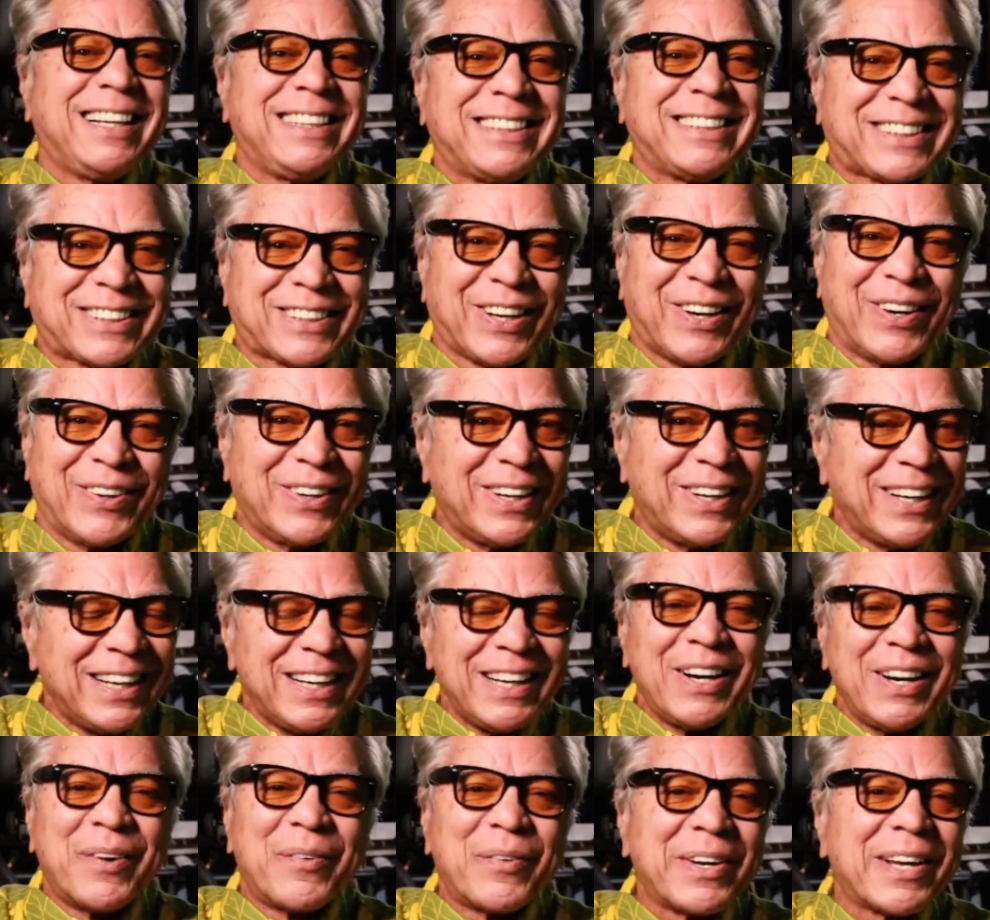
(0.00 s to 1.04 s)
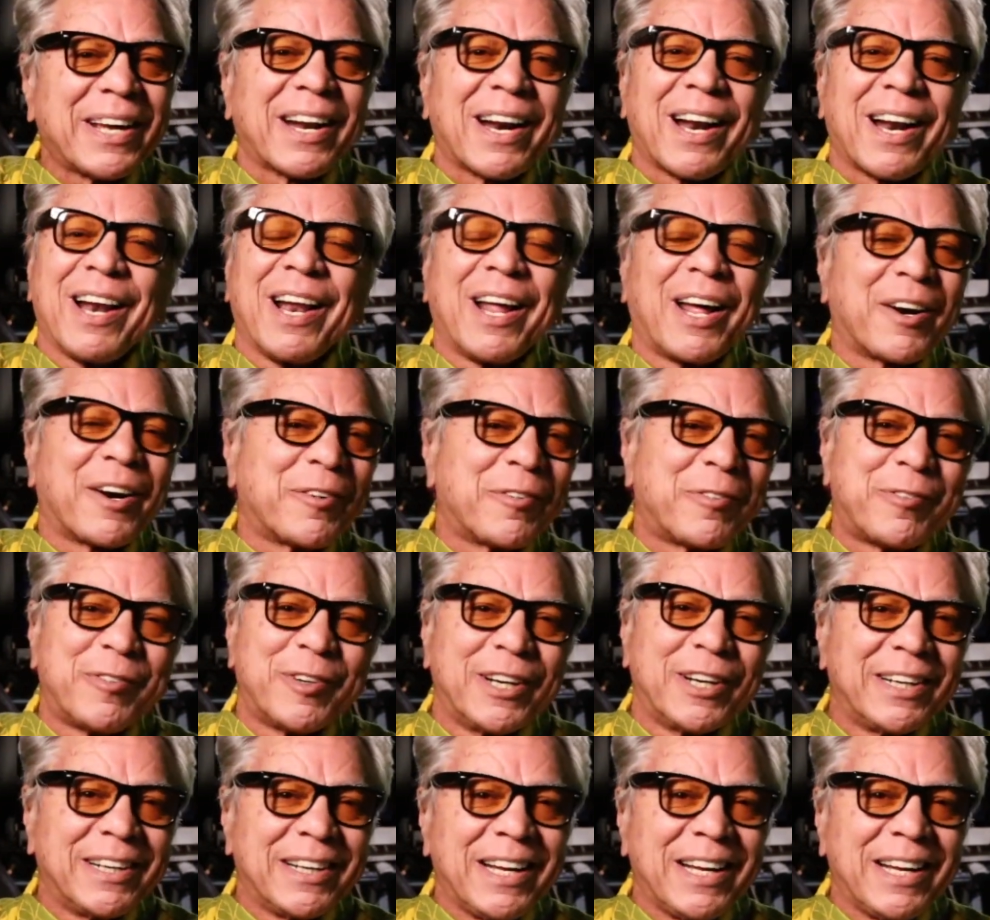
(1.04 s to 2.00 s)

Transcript: so we had a lot of fun.